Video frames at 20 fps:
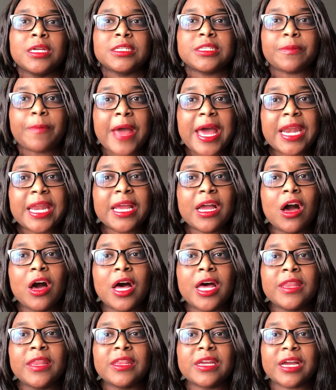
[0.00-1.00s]
depending
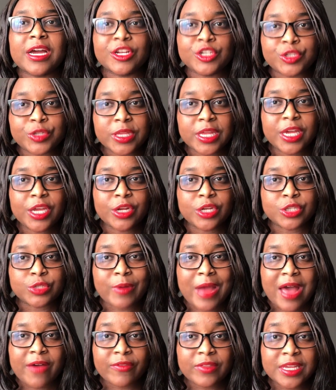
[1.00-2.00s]
on the country that you're
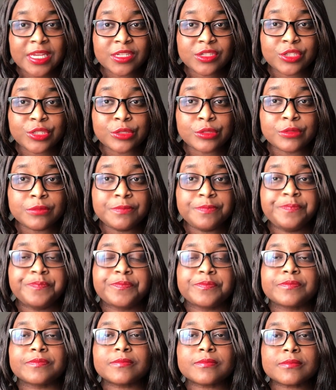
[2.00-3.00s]
traveling to,
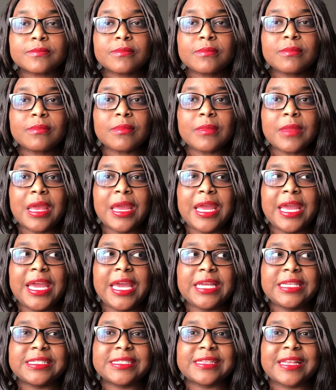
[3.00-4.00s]

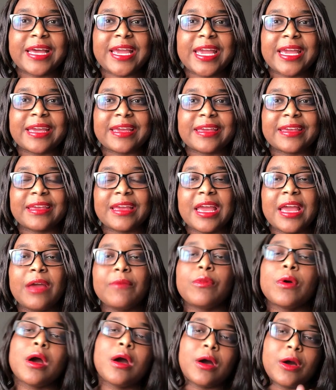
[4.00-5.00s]
it's like,
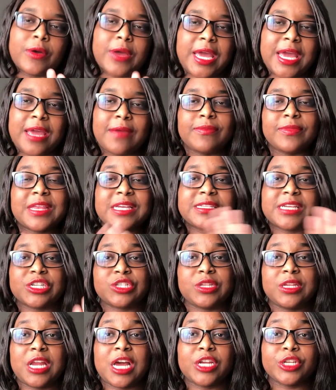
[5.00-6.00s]
okay, that's
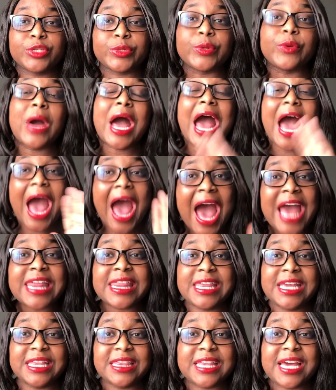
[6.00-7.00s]
actually not true. I
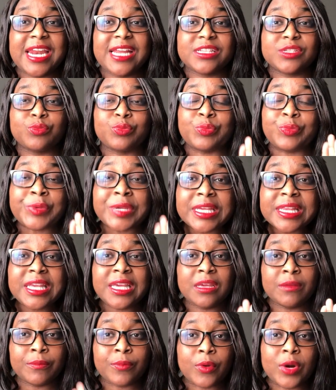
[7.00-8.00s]
think that it's
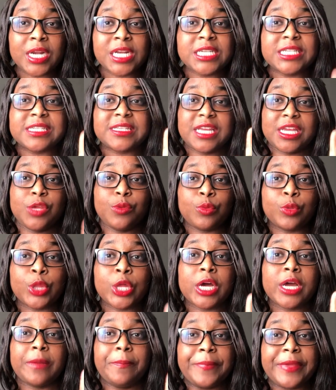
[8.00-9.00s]
really important that you
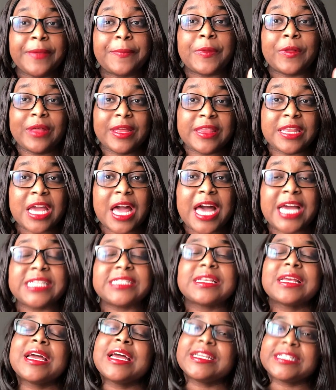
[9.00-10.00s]
look people in the eyes,
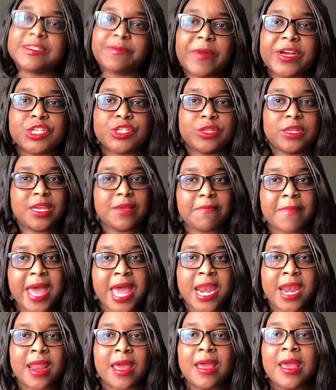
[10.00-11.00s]
especially
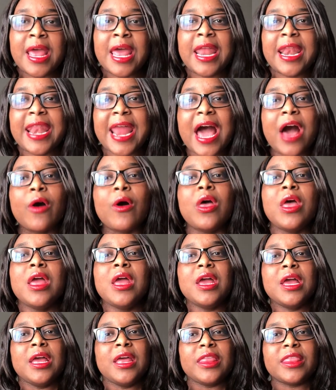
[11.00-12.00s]
men. Now,
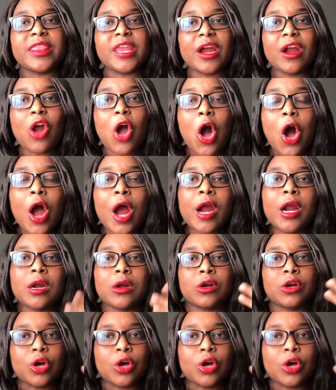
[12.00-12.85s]
there are